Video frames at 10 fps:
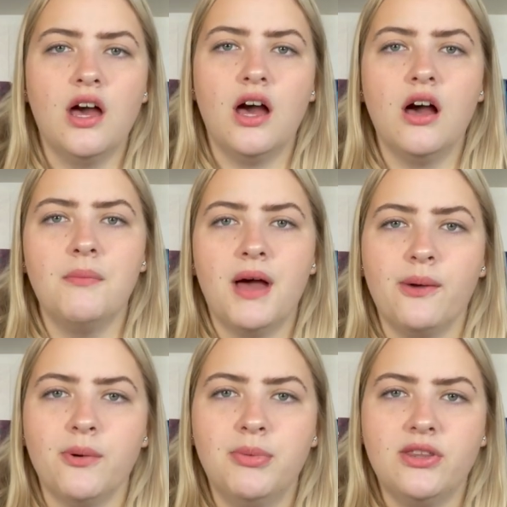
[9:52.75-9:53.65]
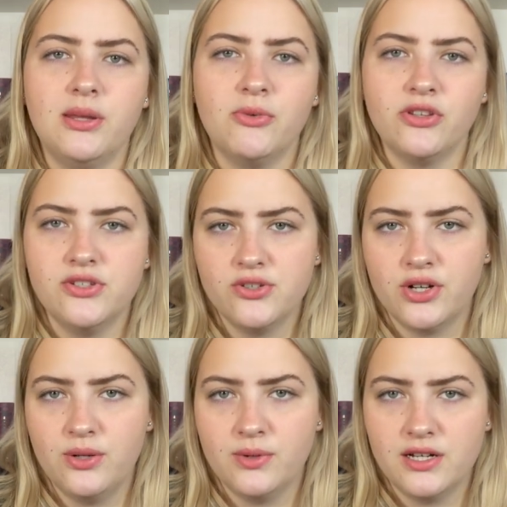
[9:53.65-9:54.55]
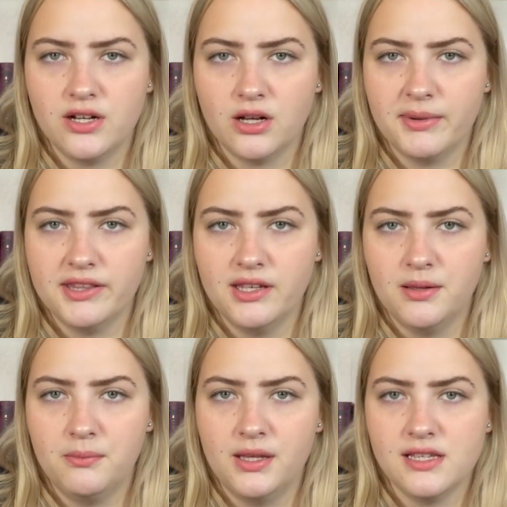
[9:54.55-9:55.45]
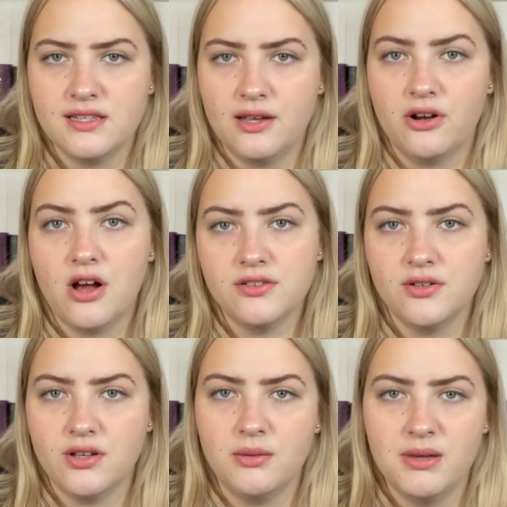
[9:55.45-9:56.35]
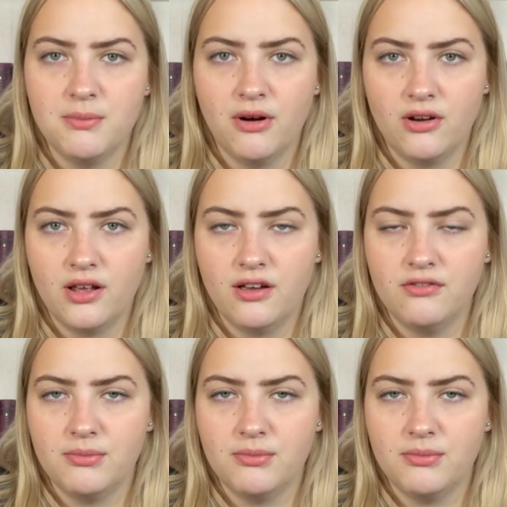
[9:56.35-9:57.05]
I will put them on the screen when I talk about them because they are also going to be a part of